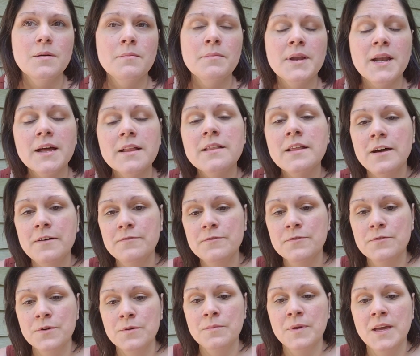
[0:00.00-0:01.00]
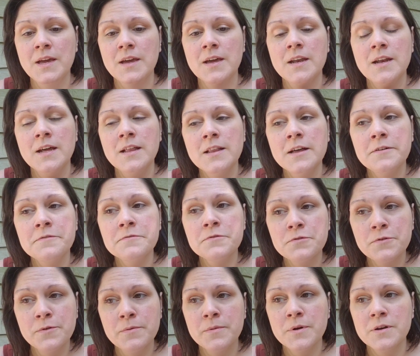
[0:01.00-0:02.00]
But I love grooming, and I love
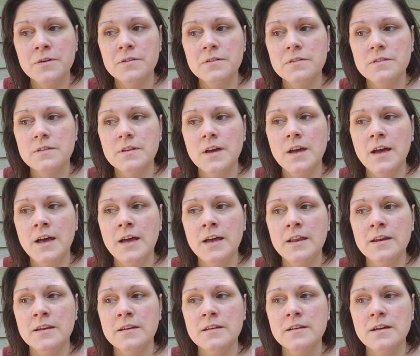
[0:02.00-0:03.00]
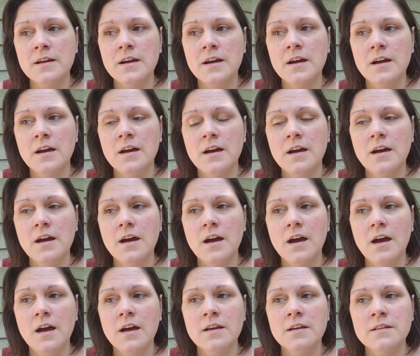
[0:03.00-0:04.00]
groomers, and
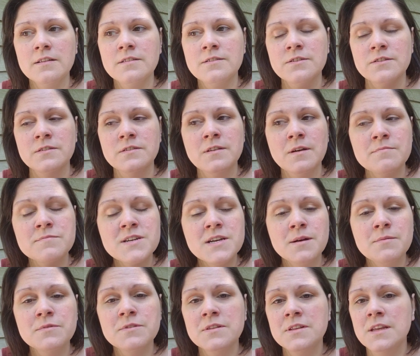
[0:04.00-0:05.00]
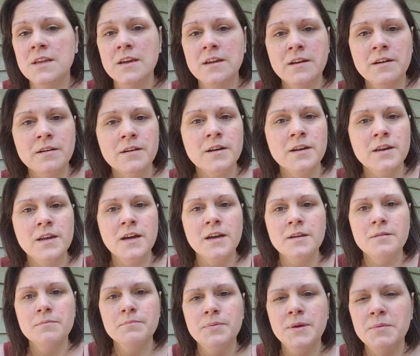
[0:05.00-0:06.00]
just sometimes on the
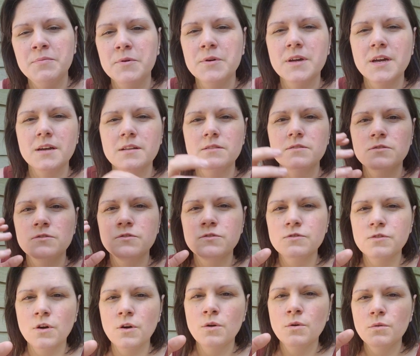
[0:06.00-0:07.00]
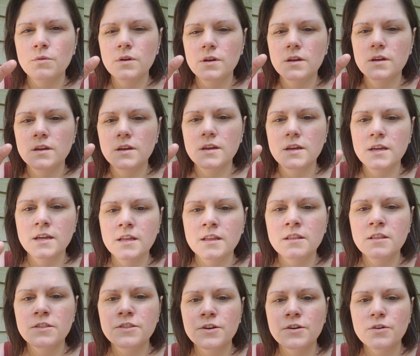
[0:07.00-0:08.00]
internet, people get so
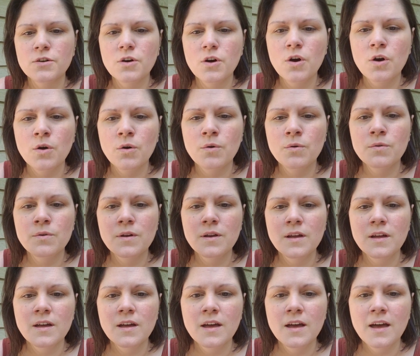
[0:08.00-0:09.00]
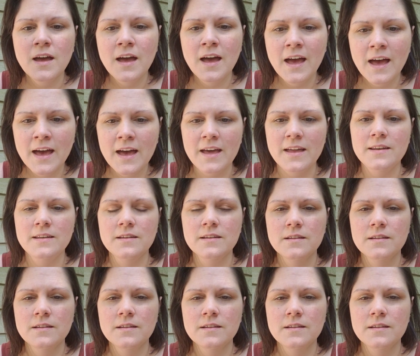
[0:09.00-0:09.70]
in their own head.